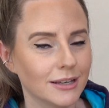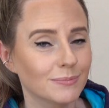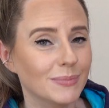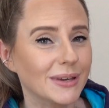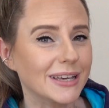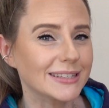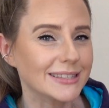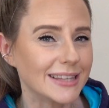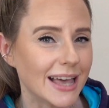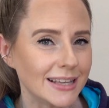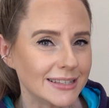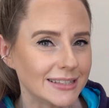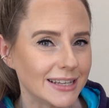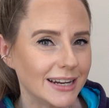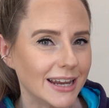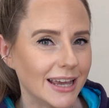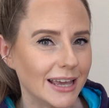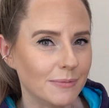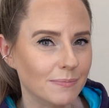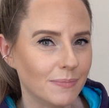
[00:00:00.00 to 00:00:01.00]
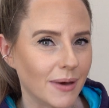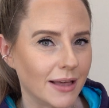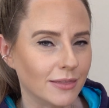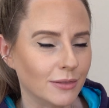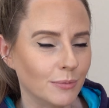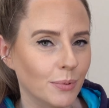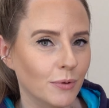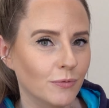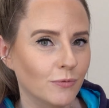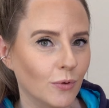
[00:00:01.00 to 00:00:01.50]
because that's going to
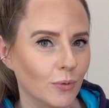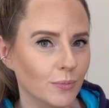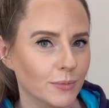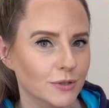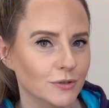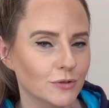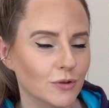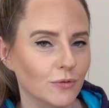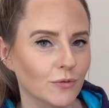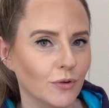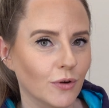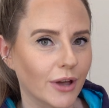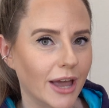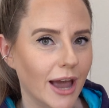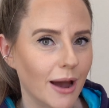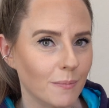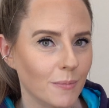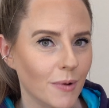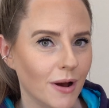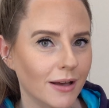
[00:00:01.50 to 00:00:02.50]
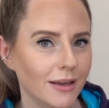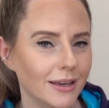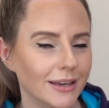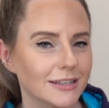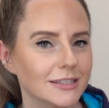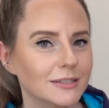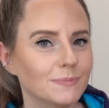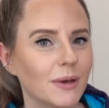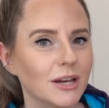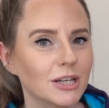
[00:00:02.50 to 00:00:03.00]
impact the performance of your camera,
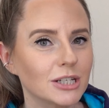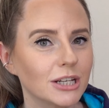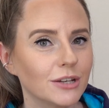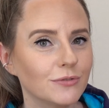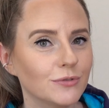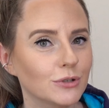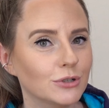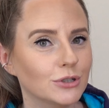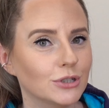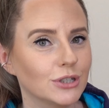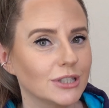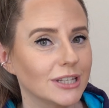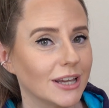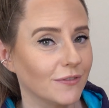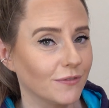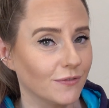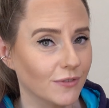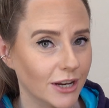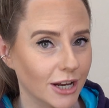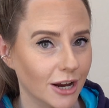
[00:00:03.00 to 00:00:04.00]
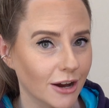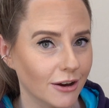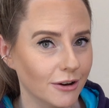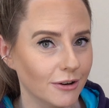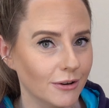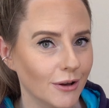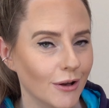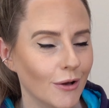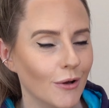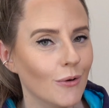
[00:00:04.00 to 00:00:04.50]
especially if you're shooting
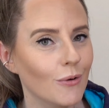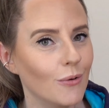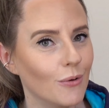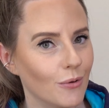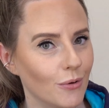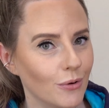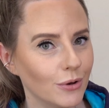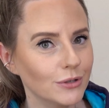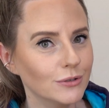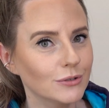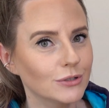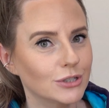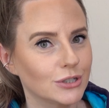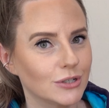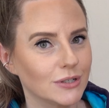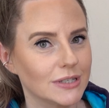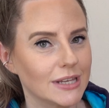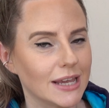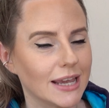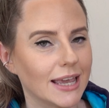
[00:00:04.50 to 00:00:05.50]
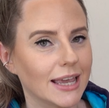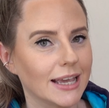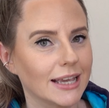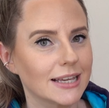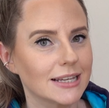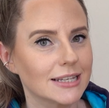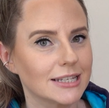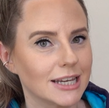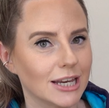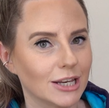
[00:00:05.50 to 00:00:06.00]
video or you're shooting in
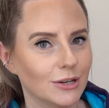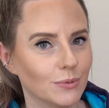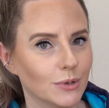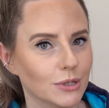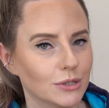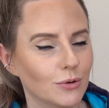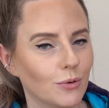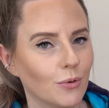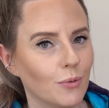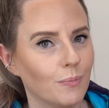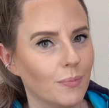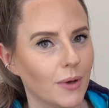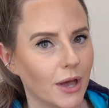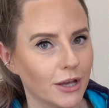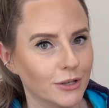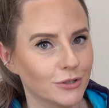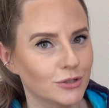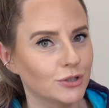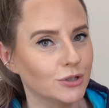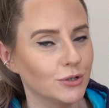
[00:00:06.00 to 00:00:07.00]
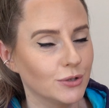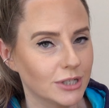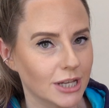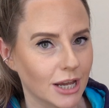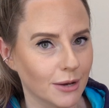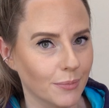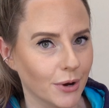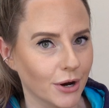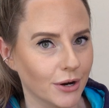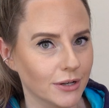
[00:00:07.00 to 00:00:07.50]
continuous or burst
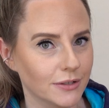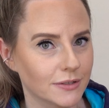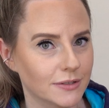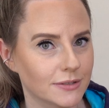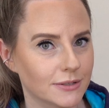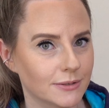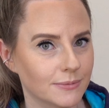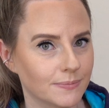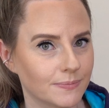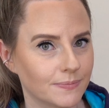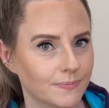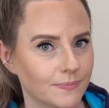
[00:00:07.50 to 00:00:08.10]
shooting modes.